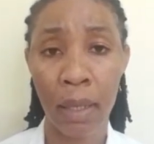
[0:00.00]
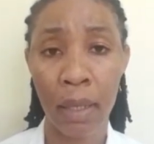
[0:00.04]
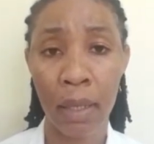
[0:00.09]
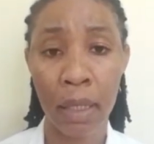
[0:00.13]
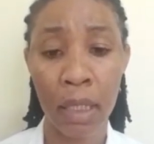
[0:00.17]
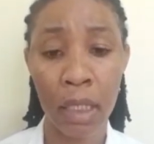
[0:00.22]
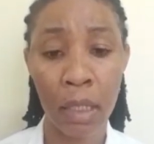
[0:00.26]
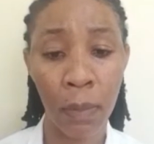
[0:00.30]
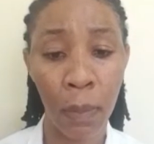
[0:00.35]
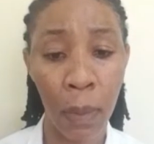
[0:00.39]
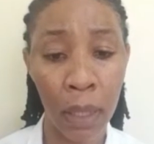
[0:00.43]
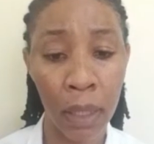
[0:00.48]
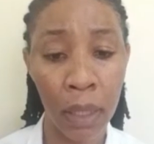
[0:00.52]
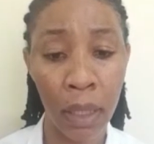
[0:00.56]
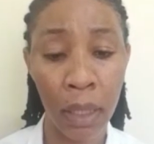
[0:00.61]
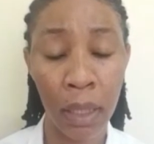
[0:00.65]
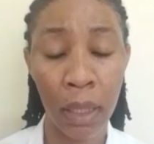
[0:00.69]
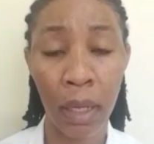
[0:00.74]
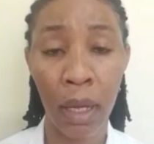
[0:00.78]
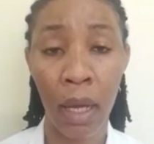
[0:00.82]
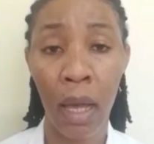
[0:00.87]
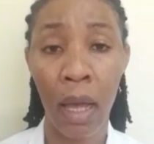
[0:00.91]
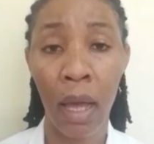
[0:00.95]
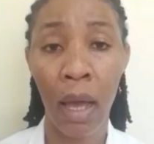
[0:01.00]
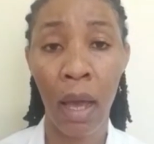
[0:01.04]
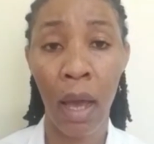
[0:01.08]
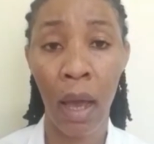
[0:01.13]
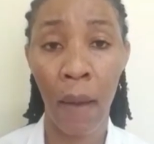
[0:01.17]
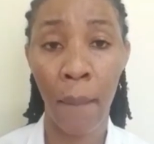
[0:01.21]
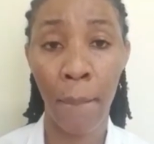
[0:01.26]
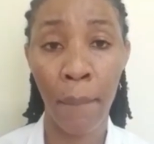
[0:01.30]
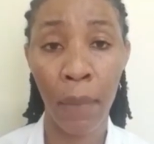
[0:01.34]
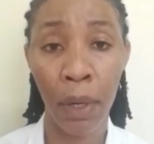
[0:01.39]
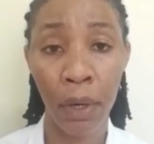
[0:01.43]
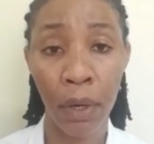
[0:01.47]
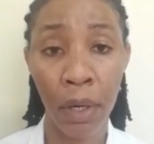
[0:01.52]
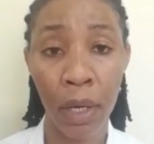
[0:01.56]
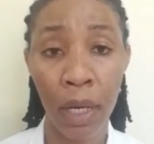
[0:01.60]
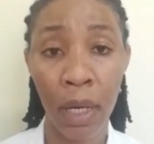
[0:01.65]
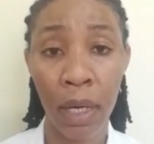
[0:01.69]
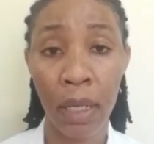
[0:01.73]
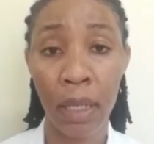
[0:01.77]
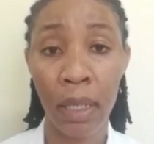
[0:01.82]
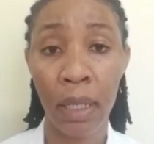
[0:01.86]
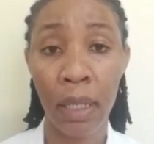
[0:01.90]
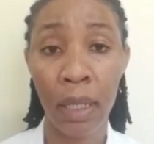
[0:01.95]
Hispanic,
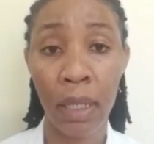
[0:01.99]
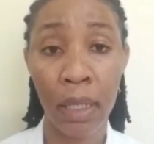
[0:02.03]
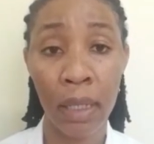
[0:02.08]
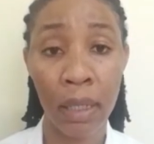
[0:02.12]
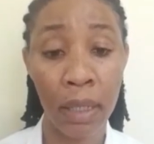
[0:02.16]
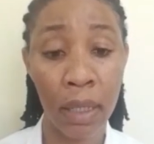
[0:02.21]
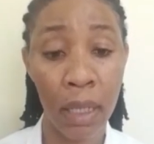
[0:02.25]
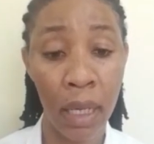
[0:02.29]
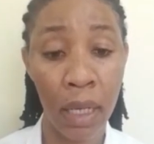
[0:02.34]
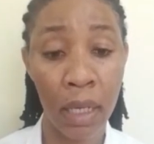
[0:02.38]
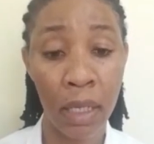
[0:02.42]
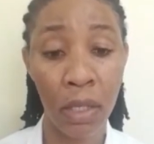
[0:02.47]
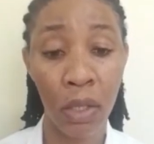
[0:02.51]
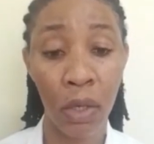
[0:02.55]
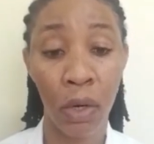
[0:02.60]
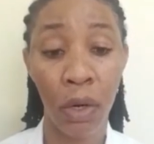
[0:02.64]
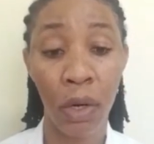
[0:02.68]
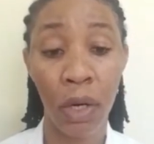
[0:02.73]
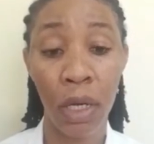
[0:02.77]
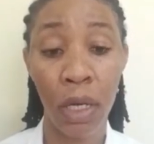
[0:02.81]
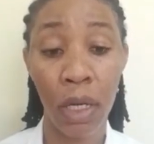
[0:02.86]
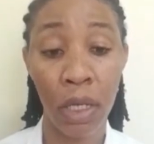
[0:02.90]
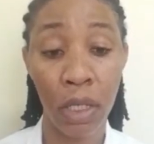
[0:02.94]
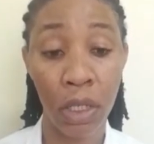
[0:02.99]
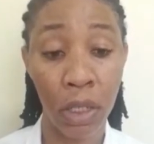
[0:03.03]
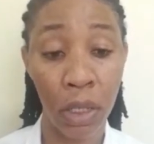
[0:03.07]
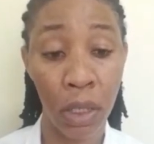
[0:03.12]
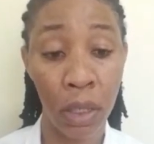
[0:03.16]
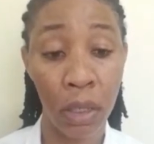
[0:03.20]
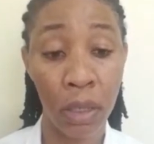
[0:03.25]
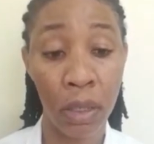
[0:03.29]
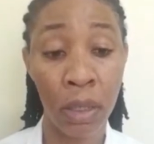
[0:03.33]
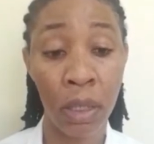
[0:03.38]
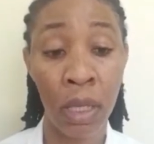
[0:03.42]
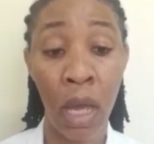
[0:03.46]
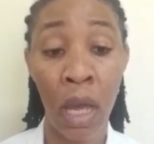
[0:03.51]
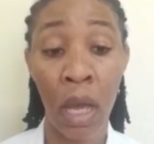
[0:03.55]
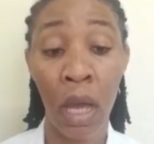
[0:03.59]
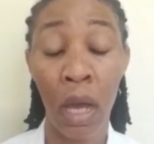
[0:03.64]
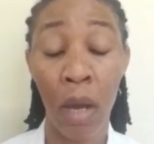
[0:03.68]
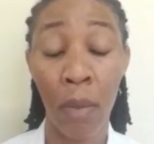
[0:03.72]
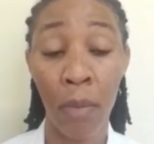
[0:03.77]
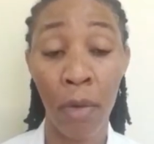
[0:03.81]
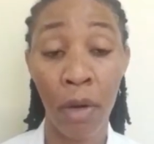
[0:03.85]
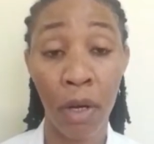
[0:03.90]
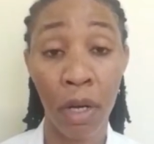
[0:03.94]
American Indians or Asian
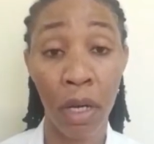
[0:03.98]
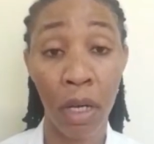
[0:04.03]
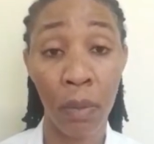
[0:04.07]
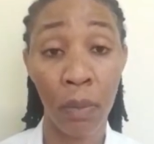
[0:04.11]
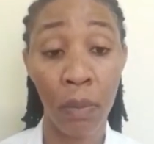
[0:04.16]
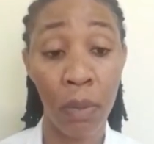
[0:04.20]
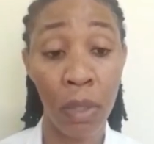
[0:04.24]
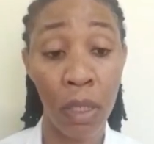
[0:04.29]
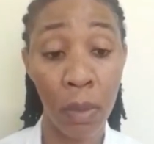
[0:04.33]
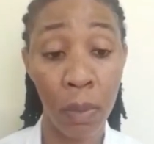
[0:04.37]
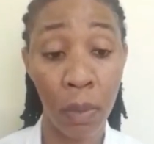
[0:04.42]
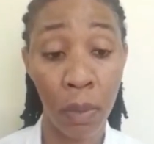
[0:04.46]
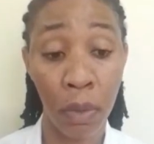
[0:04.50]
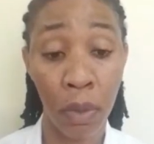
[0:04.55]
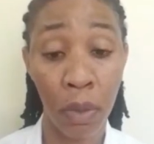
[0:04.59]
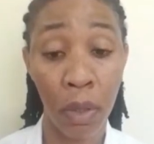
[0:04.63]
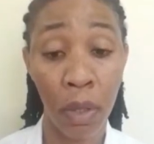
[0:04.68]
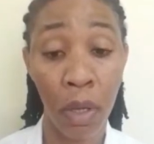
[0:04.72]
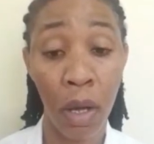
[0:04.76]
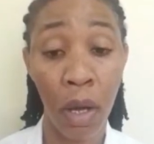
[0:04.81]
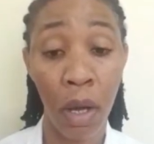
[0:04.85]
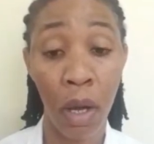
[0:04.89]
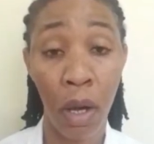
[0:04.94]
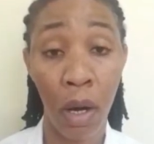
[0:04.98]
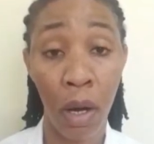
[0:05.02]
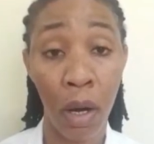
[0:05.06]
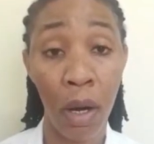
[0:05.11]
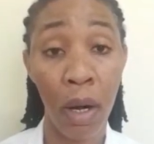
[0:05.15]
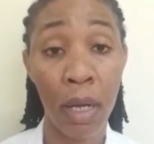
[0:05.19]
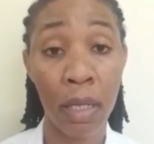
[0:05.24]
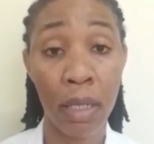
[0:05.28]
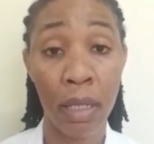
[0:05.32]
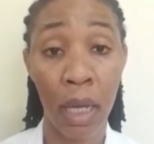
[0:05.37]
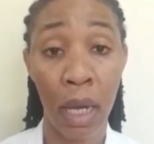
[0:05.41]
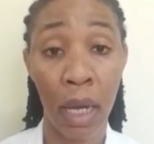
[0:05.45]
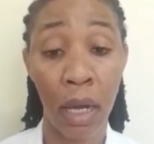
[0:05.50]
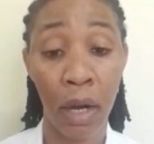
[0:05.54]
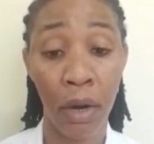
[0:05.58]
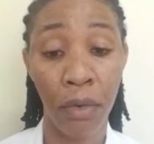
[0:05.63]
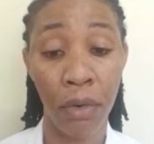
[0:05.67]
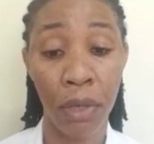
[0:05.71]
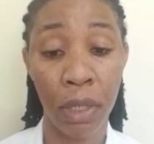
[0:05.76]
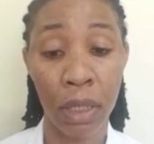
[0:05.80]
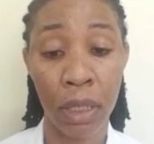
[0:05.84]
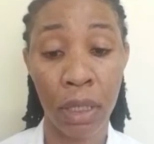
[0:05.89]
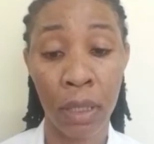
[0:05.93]
American people are at higher
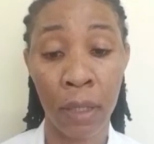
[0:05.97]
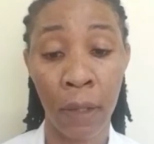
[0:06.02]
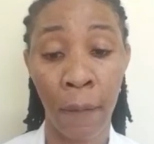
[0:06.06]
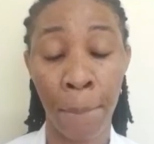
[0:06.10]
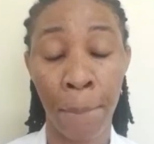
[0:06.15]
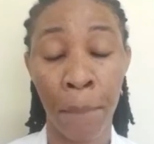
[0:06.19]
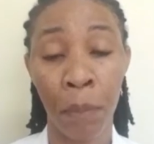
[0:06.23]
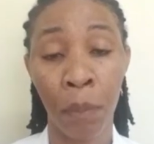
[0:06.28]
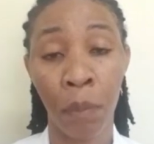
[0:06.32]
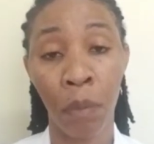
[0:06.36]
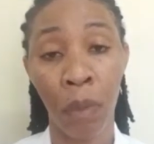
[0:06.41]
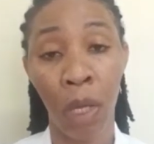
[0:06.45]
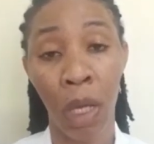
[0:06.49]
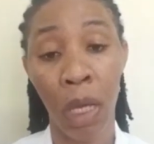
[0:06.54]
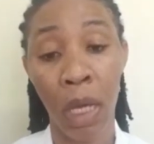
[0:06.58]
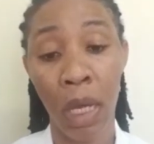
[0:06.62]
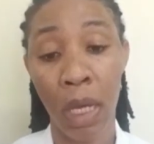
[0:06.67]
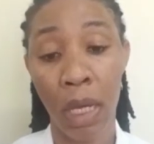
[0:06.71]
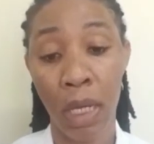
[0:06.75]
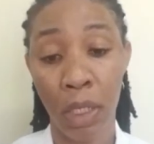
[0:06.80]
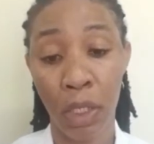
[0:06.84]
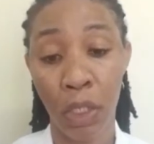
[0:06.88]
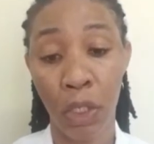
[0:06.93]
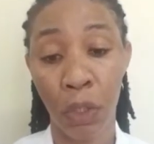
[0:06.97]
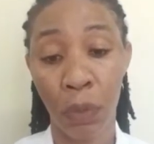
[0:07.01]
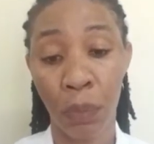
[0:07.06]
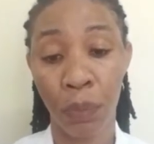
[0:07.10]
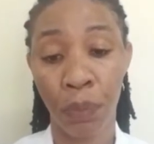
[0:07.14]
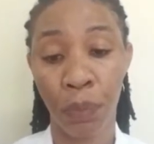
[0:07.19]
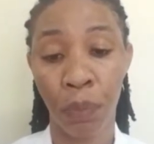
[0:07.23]
risk. Age.